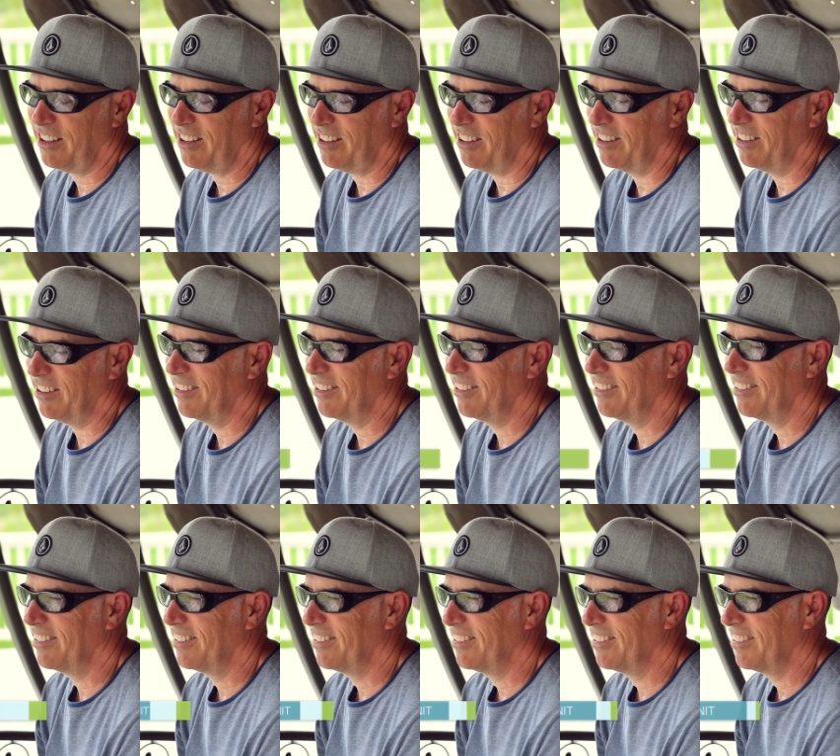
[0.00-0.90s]
You're here
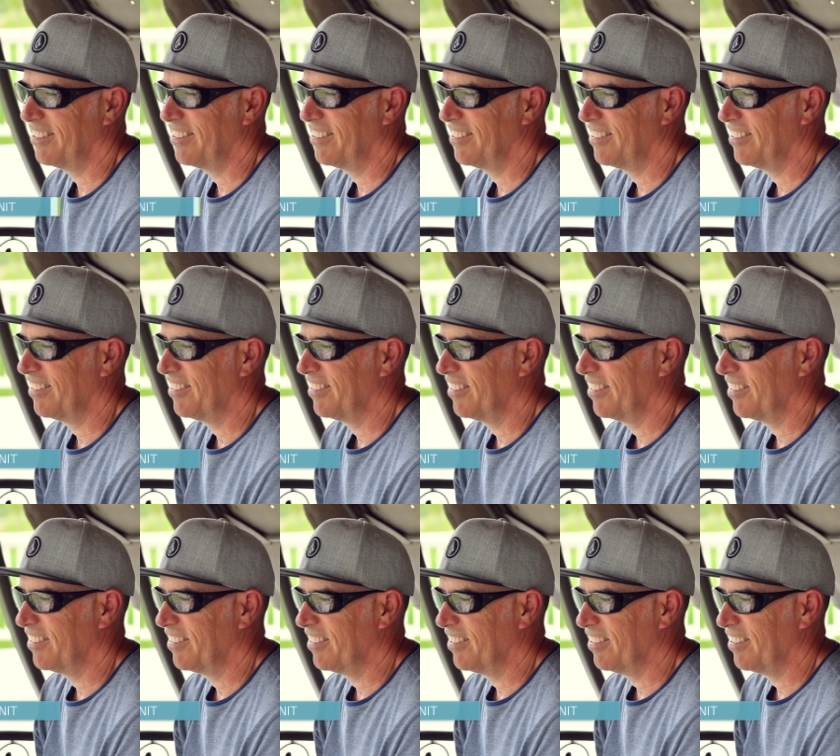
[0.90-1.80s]
like two years
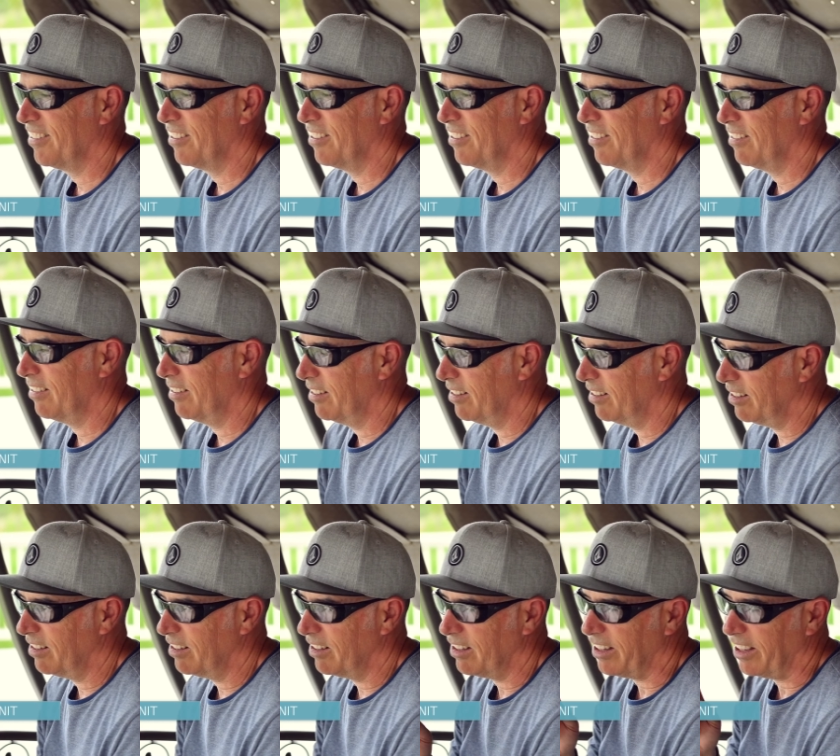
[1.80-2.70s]
now.
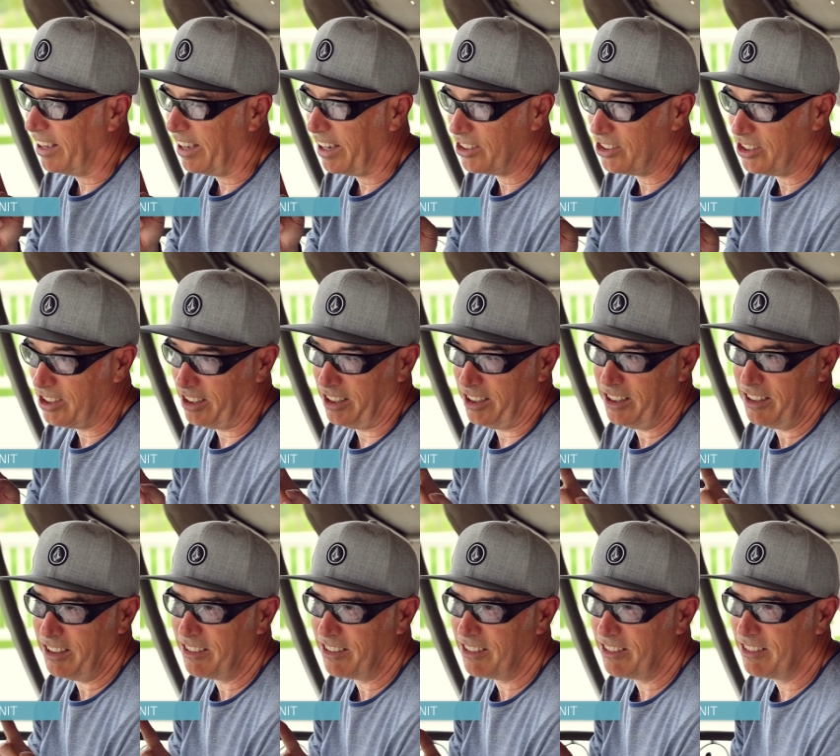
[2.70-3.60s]
Actually,
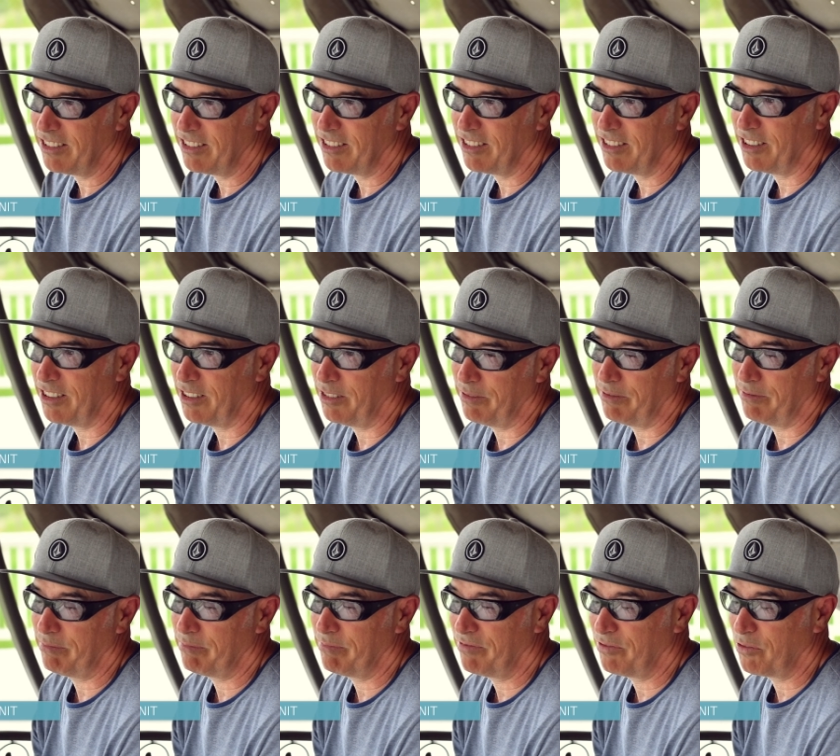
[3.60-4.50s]
in
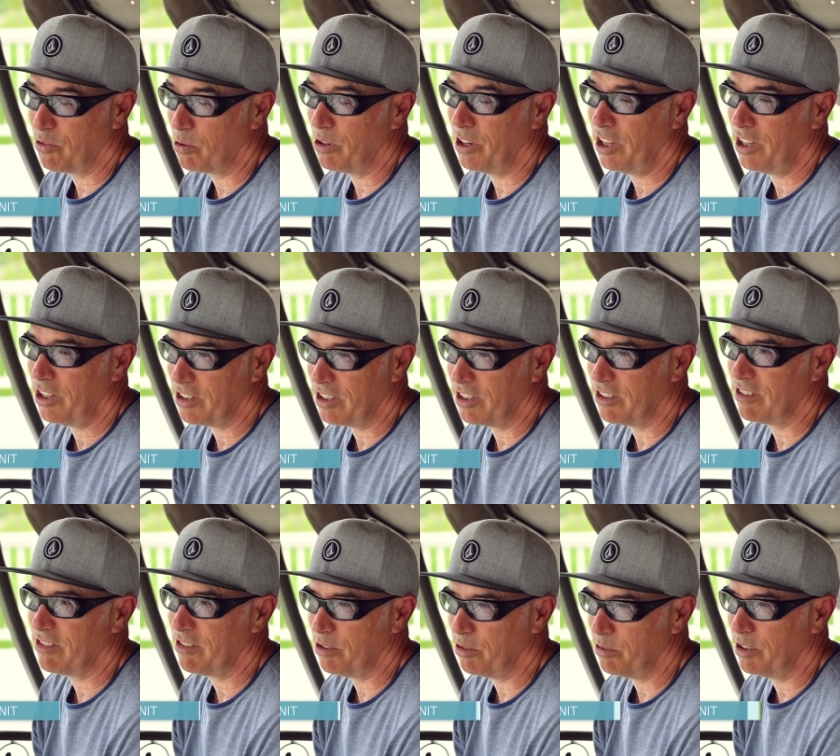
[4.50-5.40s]
four days
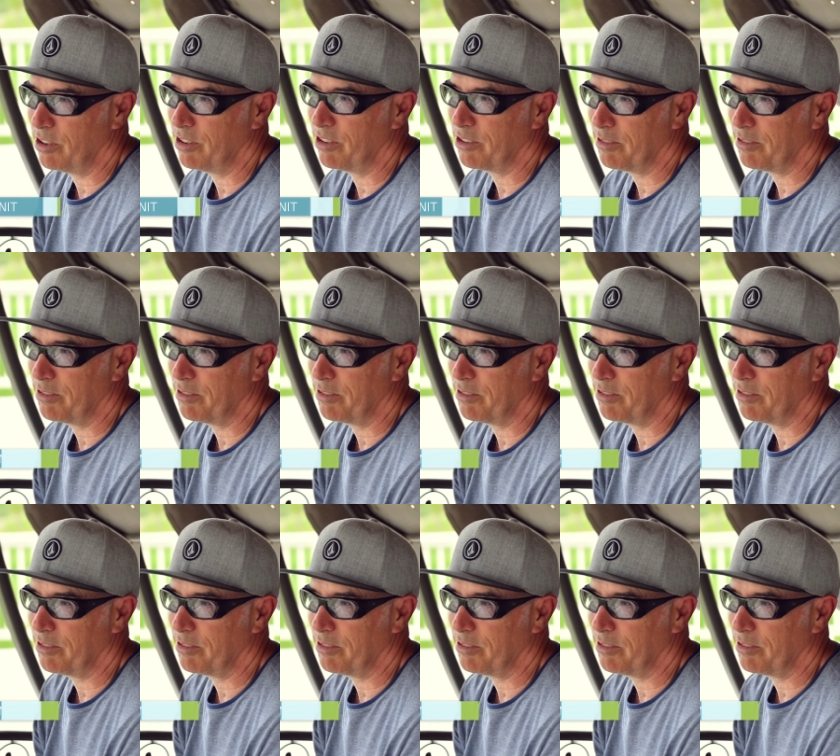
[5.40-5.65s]
it's two years.